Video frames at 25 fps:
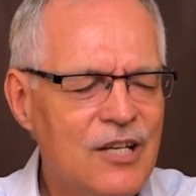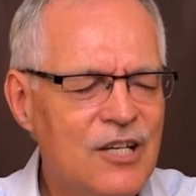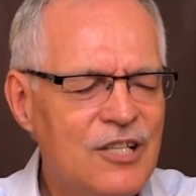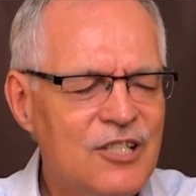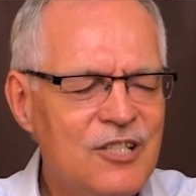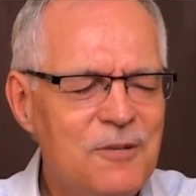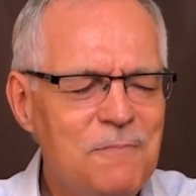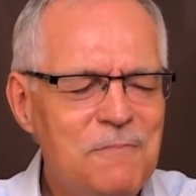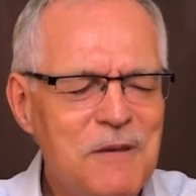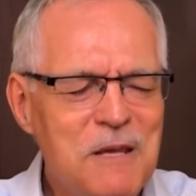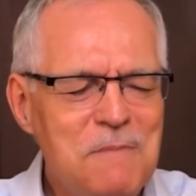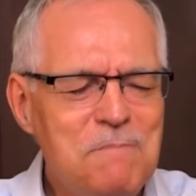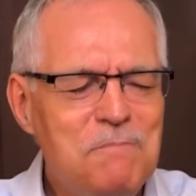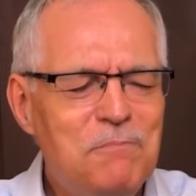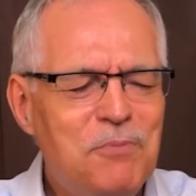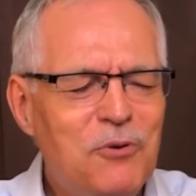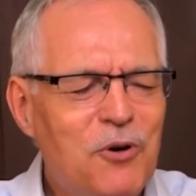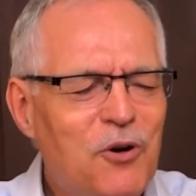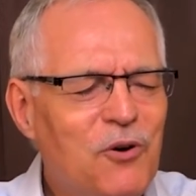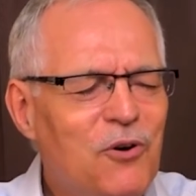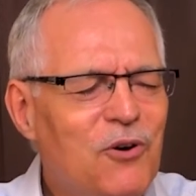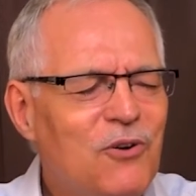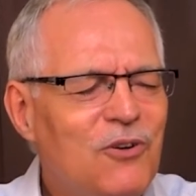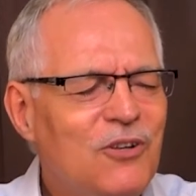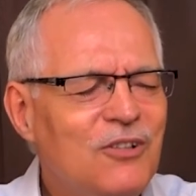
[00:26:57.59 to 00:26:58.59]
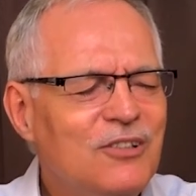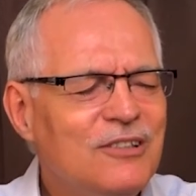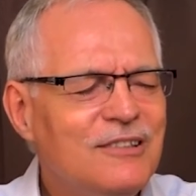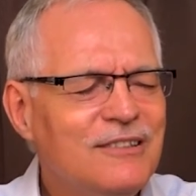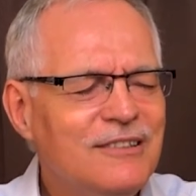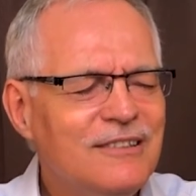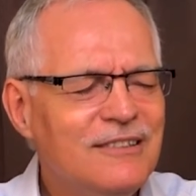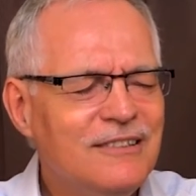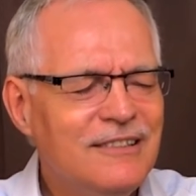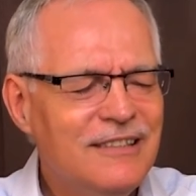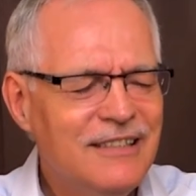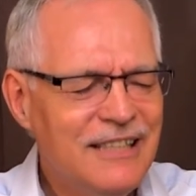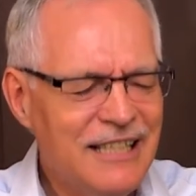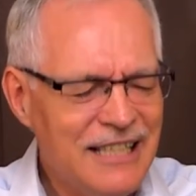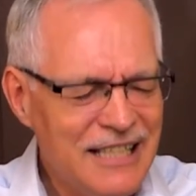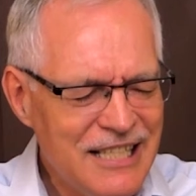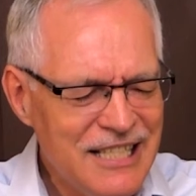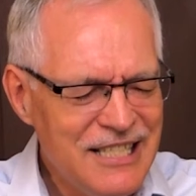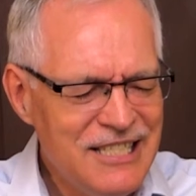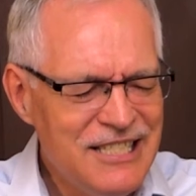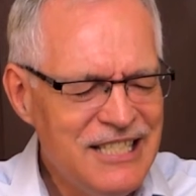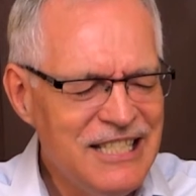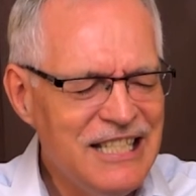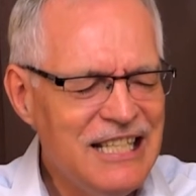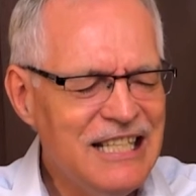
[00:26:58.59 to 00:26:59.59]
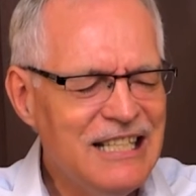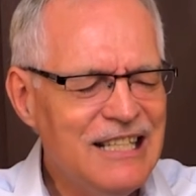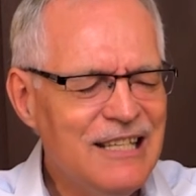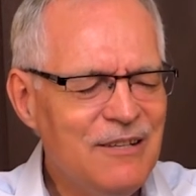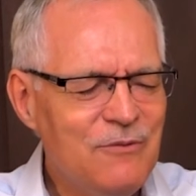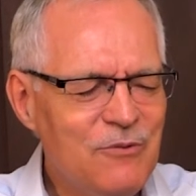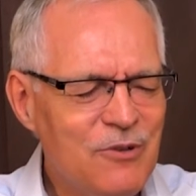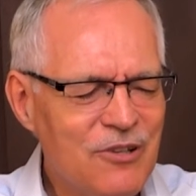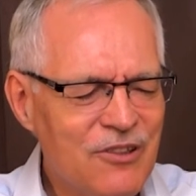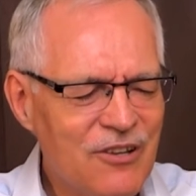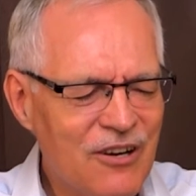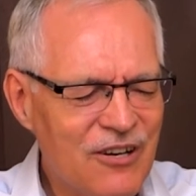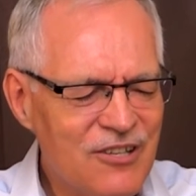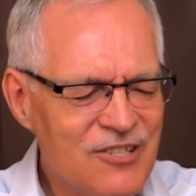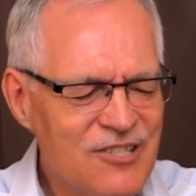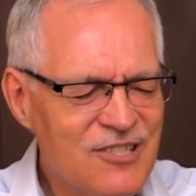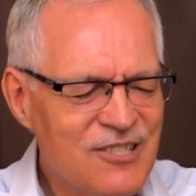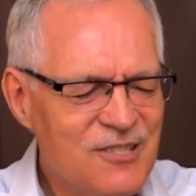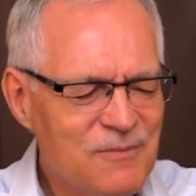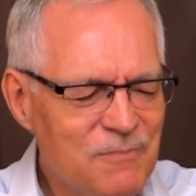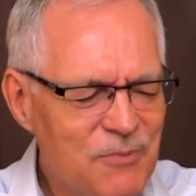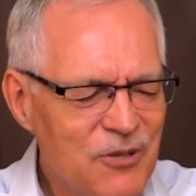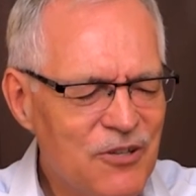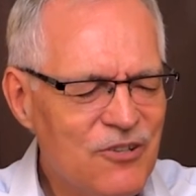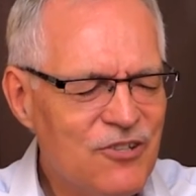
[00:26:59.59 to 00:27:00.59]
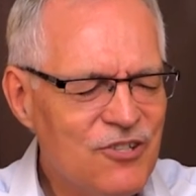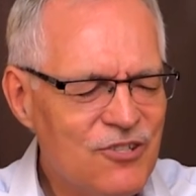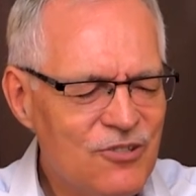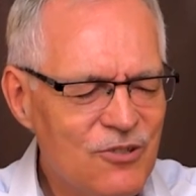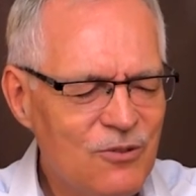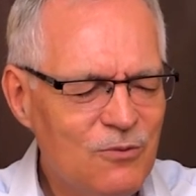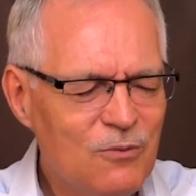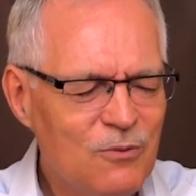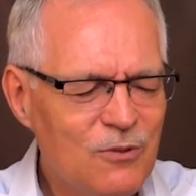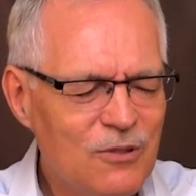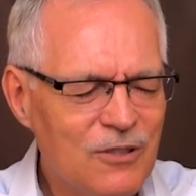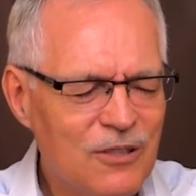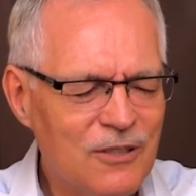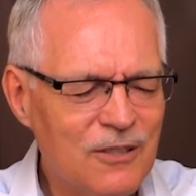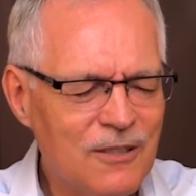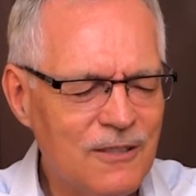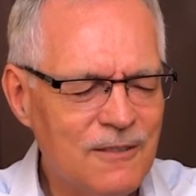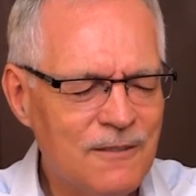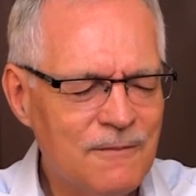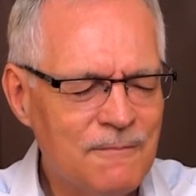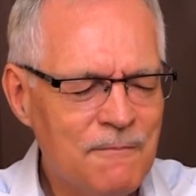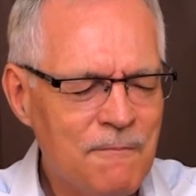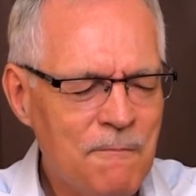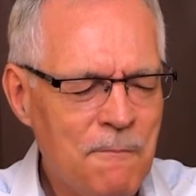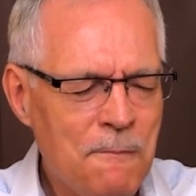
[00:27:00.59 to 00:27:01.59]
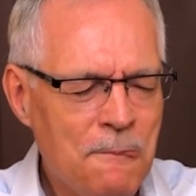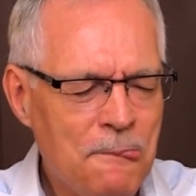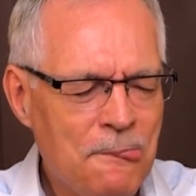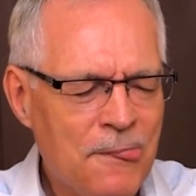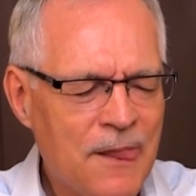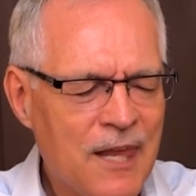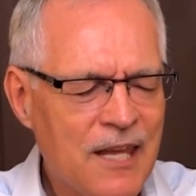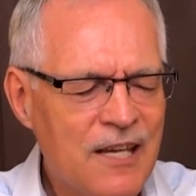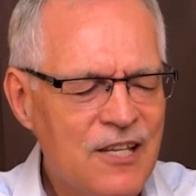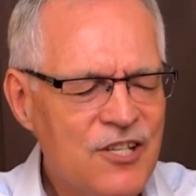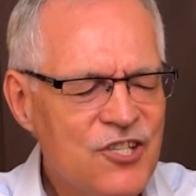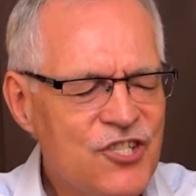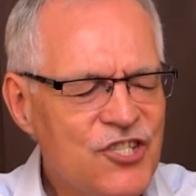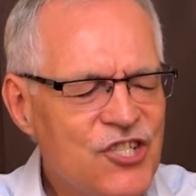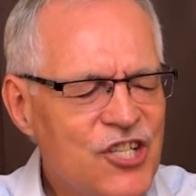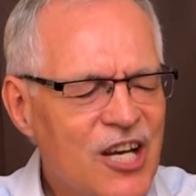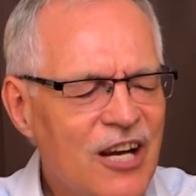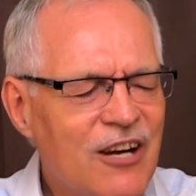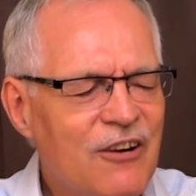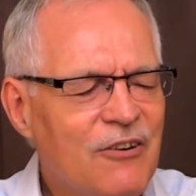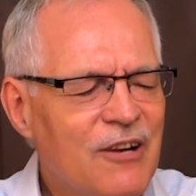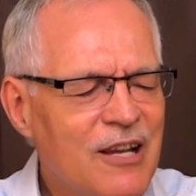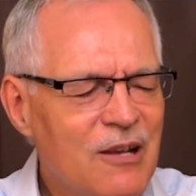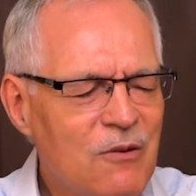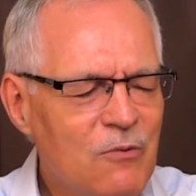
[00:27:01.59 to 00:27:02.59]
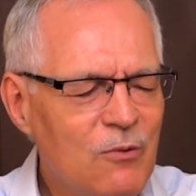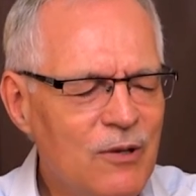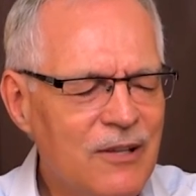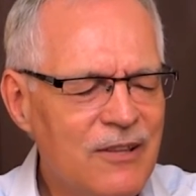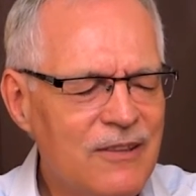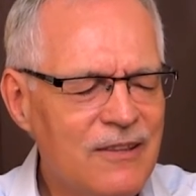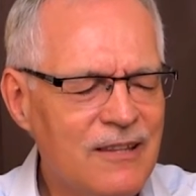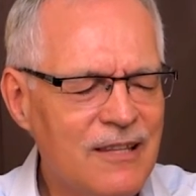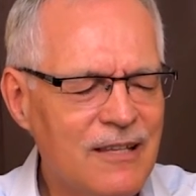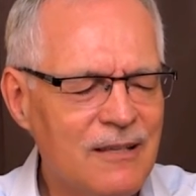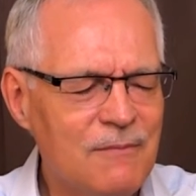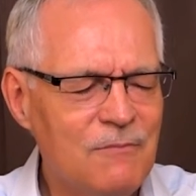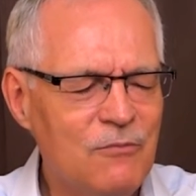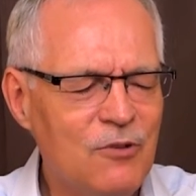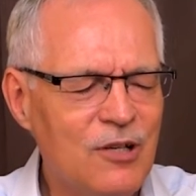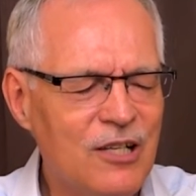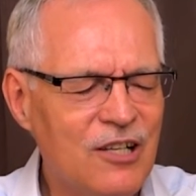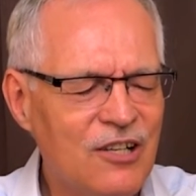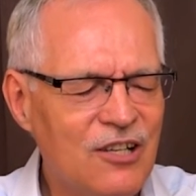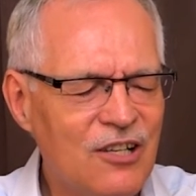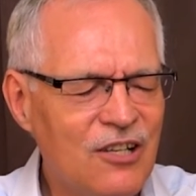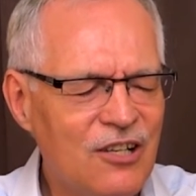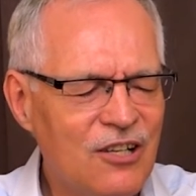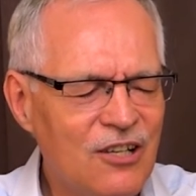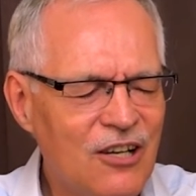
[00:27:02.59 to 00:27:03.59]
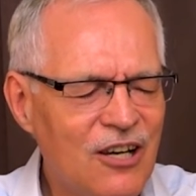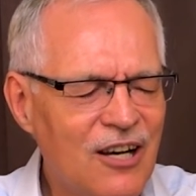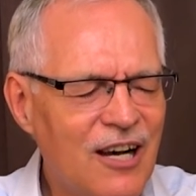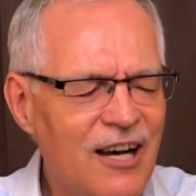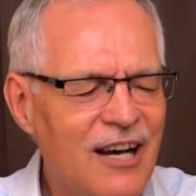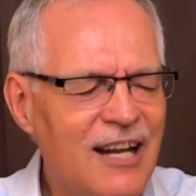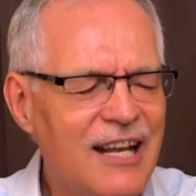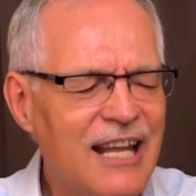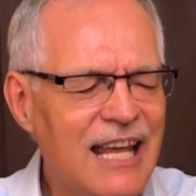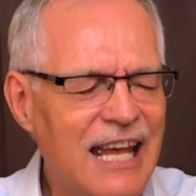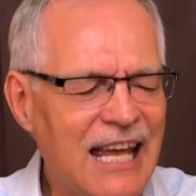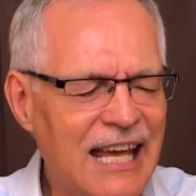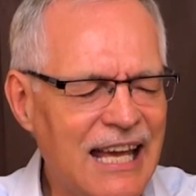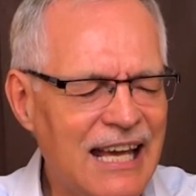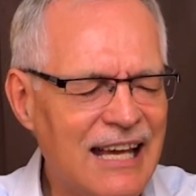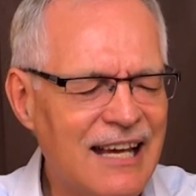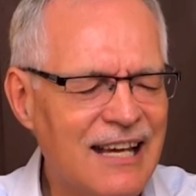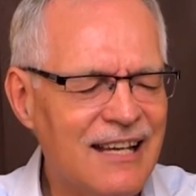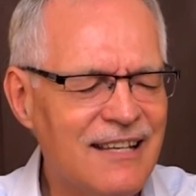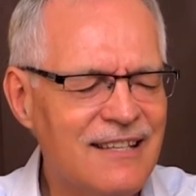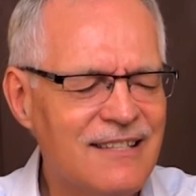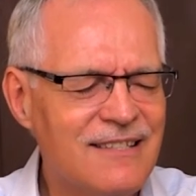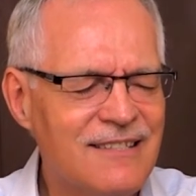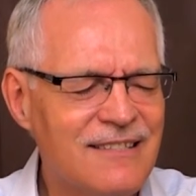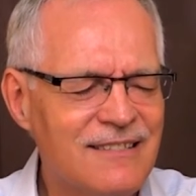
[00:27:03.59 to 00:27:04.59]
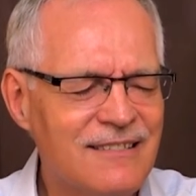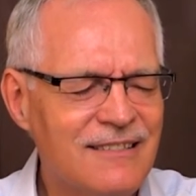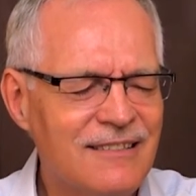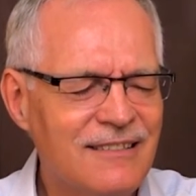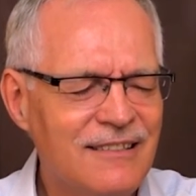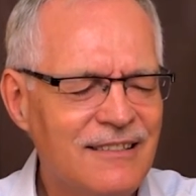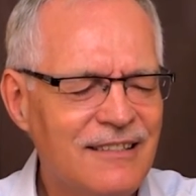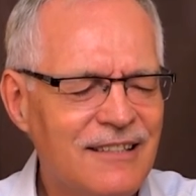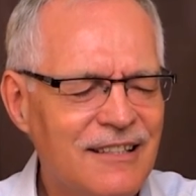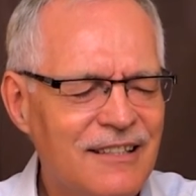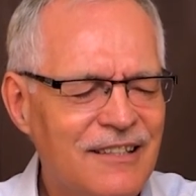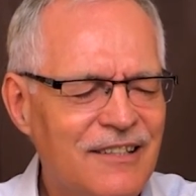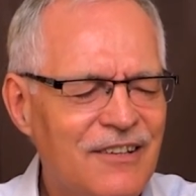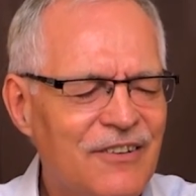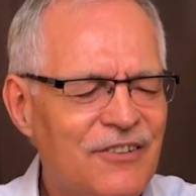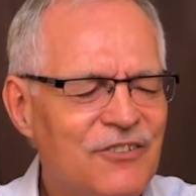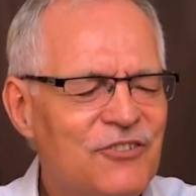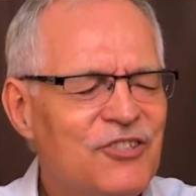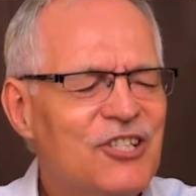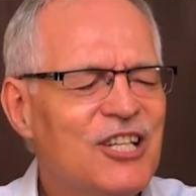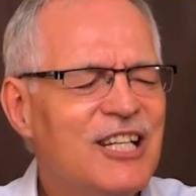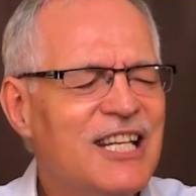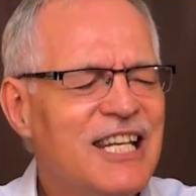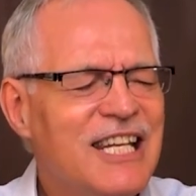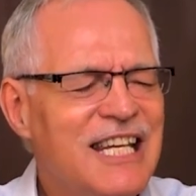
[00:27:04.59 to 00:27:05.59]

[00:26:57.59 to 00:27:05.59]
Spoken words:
to be bold in dealing with our spiritual world, sharing with them what God has to